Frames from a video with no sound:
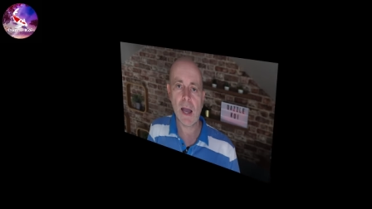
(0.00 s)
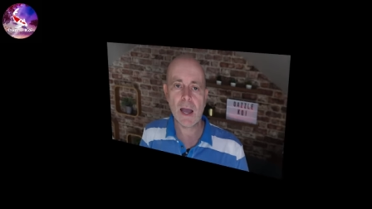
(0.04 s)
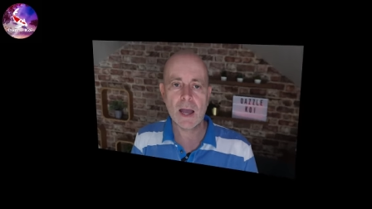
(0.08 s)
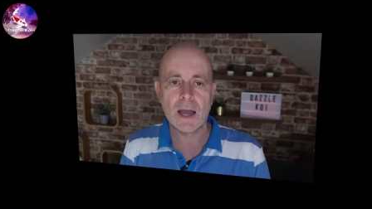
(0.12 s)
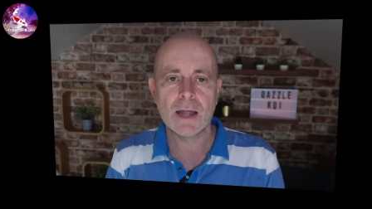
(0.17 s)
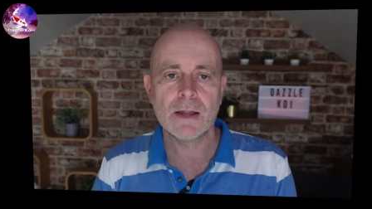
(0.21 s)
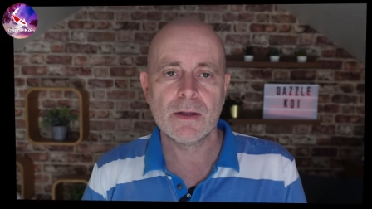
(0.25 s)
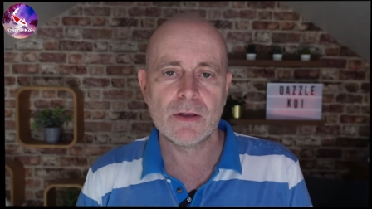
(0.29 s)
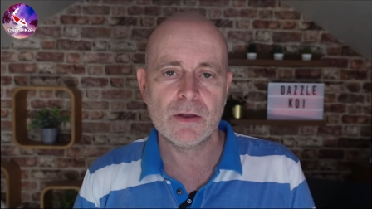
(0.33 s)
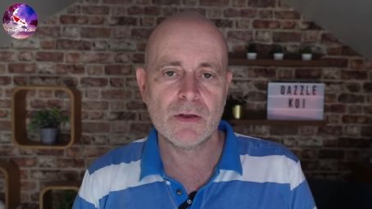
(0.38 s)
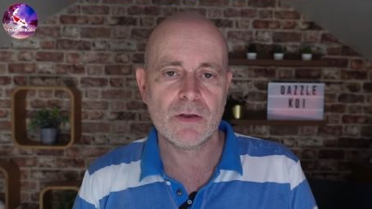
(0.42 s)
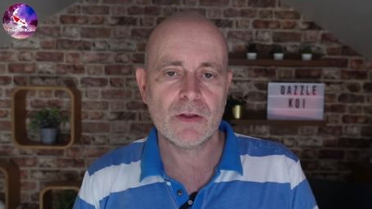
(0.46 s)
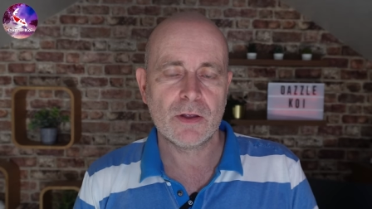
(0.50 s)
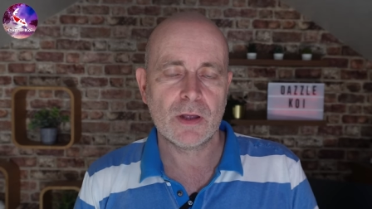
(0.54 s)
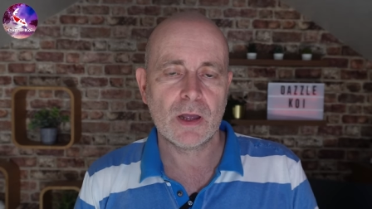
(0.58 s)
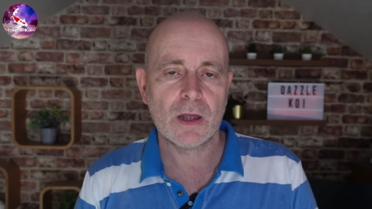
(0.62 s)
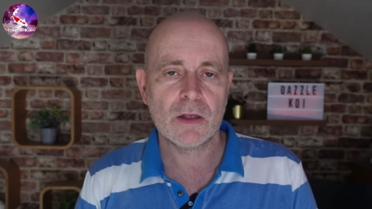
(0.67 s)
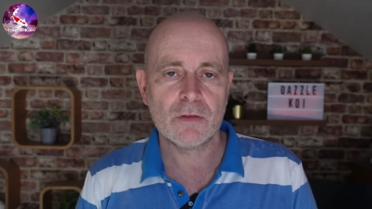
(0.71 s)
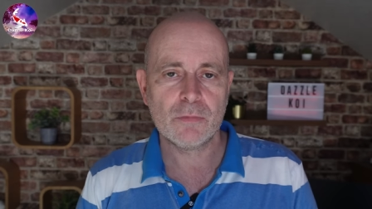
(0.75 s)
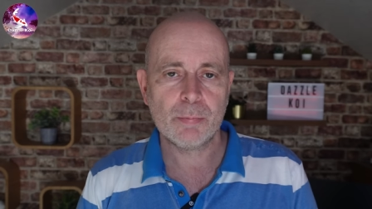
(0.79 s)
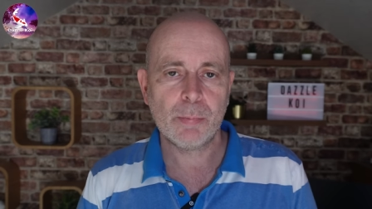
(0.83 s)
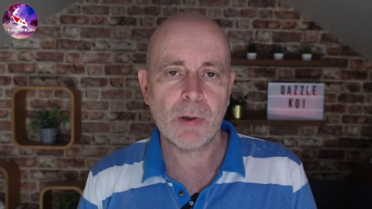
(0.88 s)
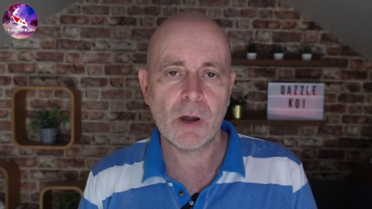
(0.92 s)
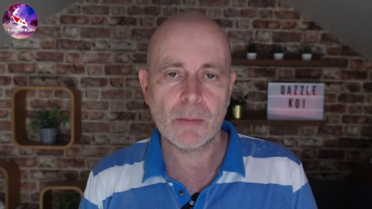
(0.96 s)
And
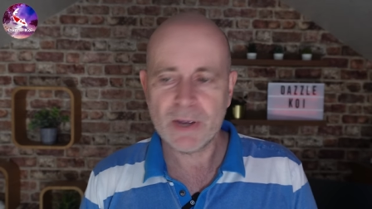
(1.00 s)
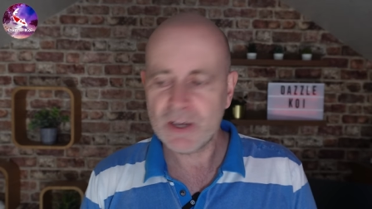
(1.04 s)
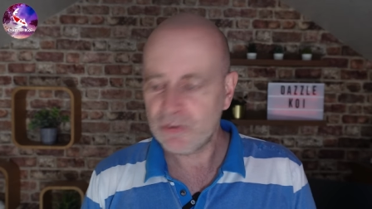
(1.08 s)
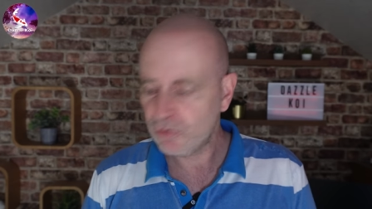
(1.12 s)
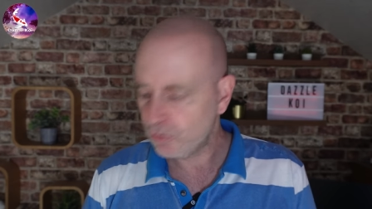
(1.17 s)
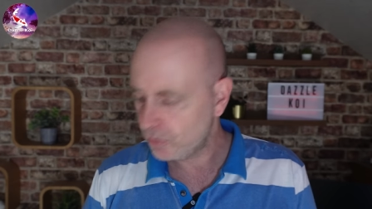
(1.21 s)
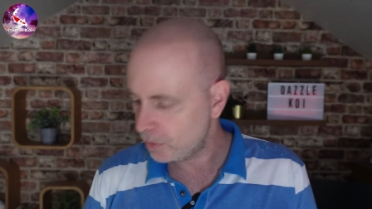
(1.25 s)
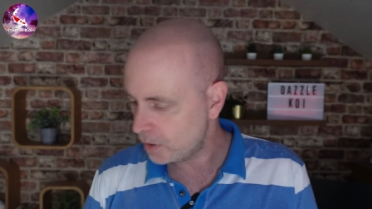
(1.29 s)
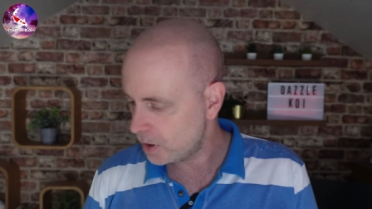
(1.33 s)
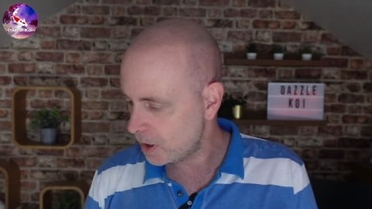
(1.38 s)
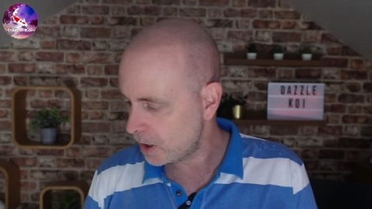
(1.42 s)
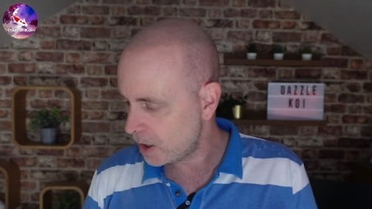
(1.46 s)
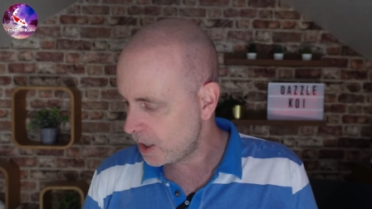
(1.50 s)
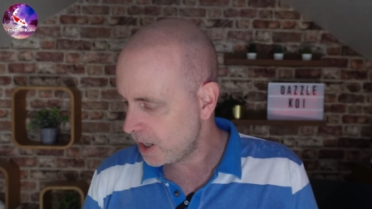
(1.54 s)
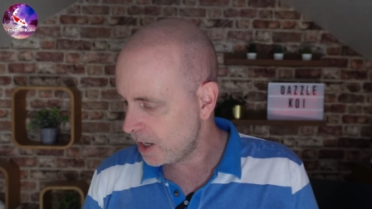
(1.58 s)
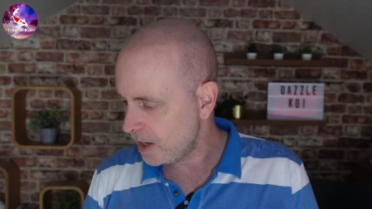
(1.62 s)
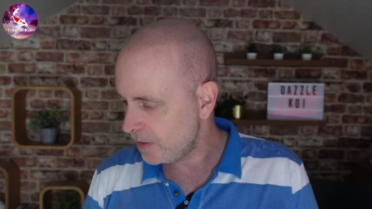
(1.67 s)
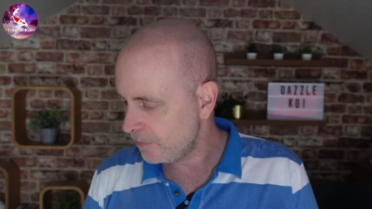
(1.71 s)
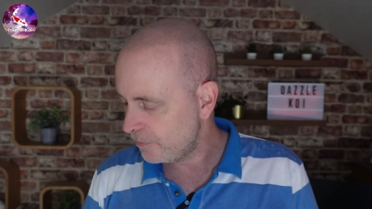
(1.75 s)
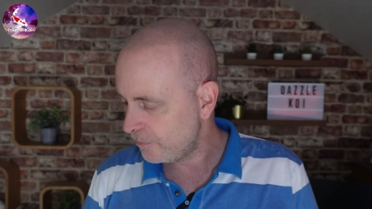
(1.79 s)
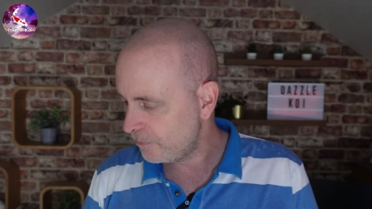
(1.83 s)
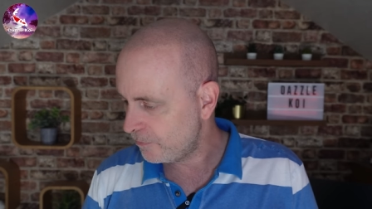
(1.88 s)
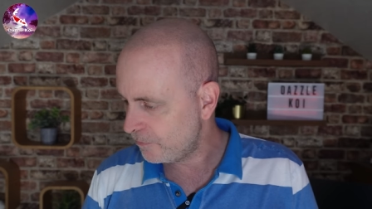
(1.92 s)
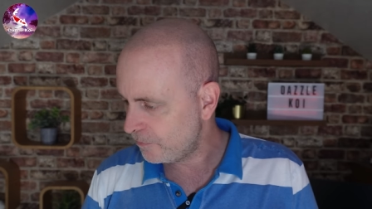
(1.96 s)
as promised,
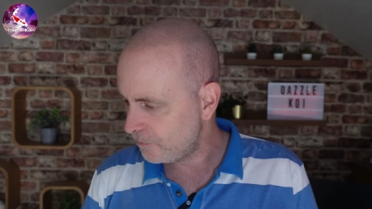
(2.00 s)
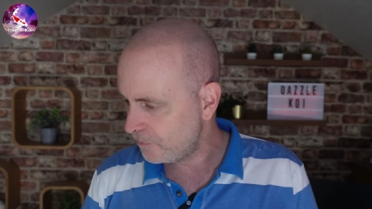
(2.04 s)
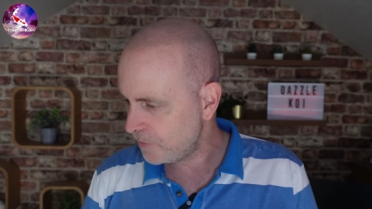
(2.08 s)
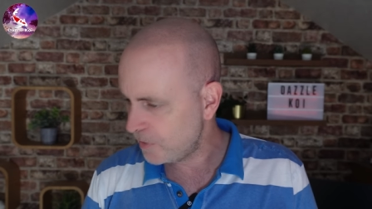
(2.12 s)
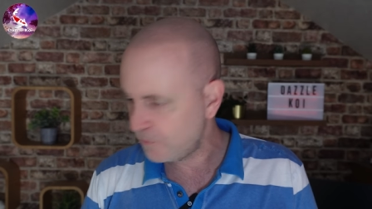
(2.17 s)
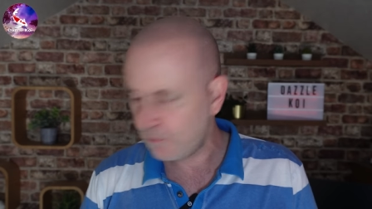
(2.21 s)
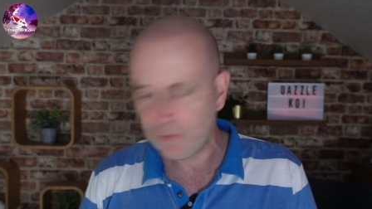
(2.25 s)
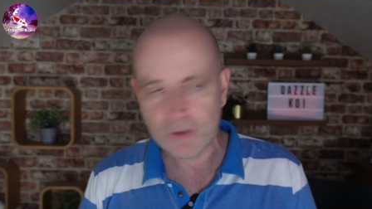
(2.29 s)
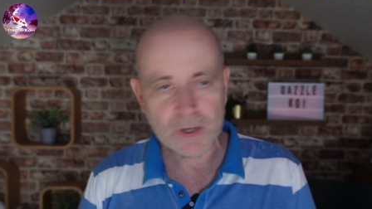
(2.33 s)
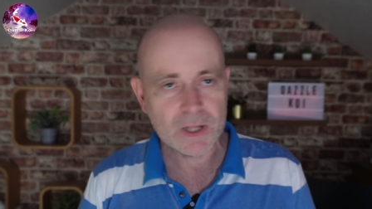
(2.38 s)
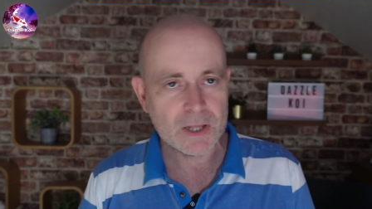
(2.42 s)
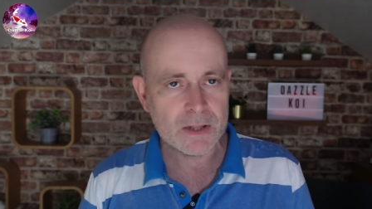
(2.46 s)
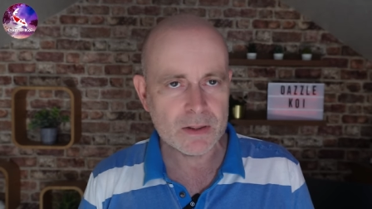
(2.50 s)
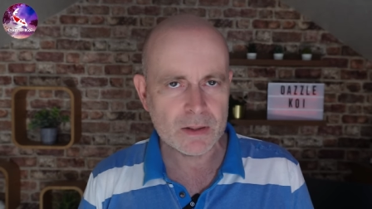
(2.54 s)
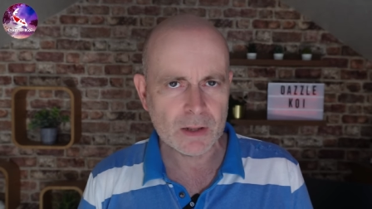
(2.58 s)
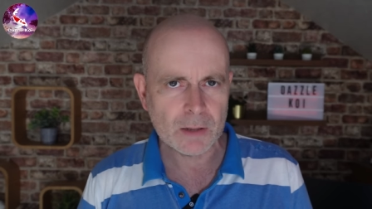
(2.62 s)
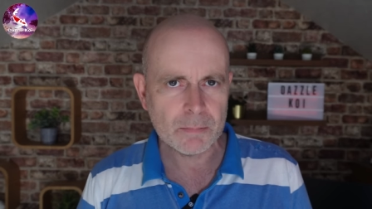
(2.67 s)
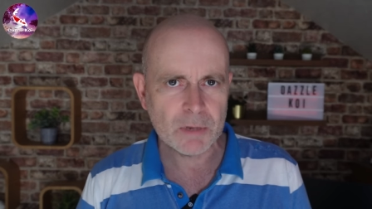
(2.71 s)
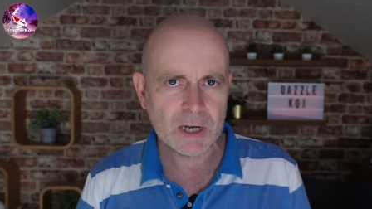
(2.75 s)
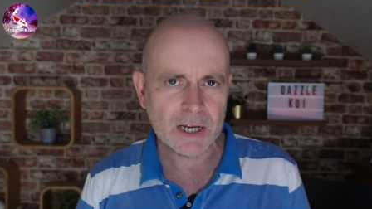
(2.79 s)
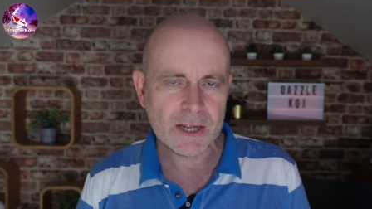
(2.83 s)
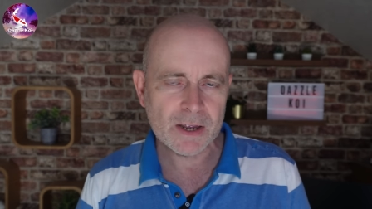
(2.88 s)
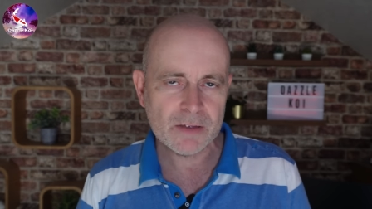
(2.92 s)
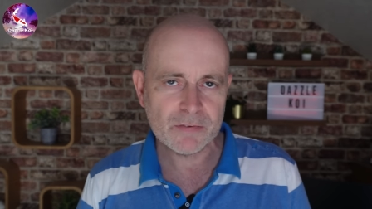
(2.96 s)
a 15th,
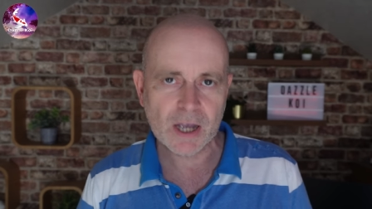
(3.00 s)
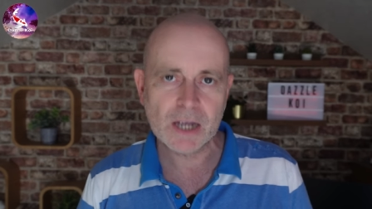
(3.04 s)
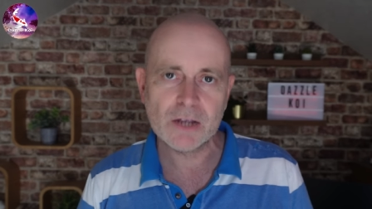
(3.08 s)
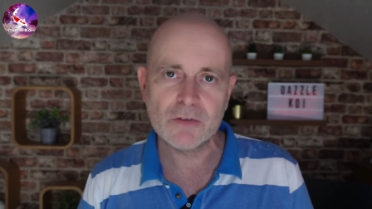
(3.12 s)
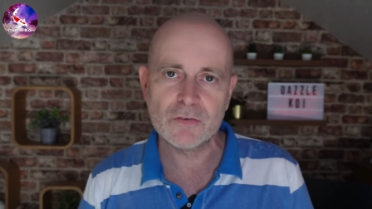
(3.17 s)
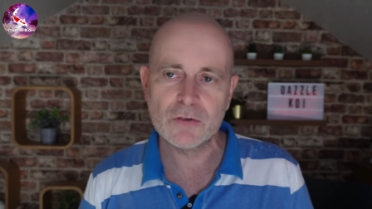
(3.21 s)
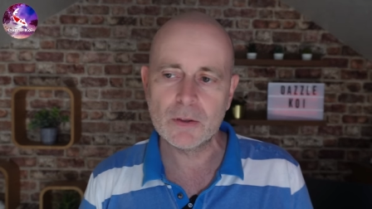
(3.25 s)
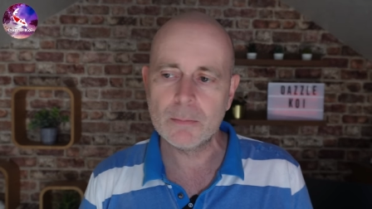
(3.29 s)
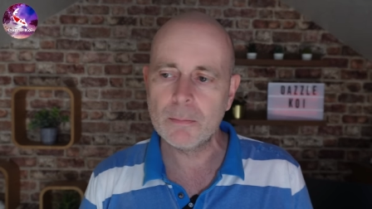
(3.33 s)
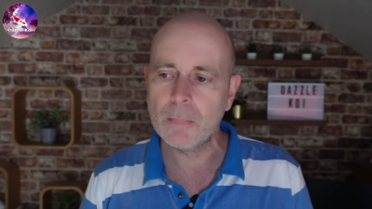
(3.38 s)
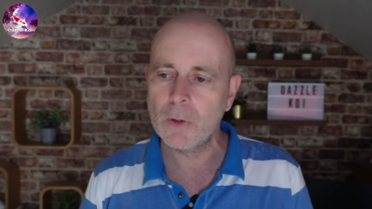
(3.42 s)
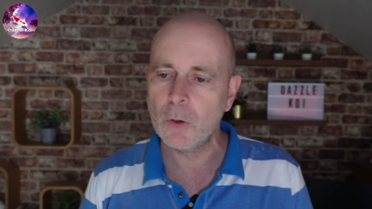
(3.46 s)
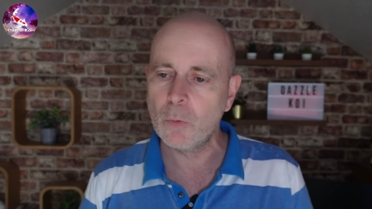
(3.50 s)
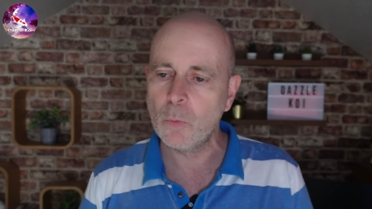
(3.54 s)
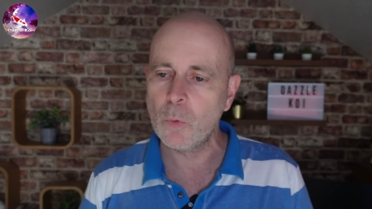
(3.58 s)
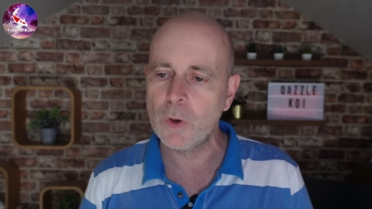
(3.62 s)
I believe, item,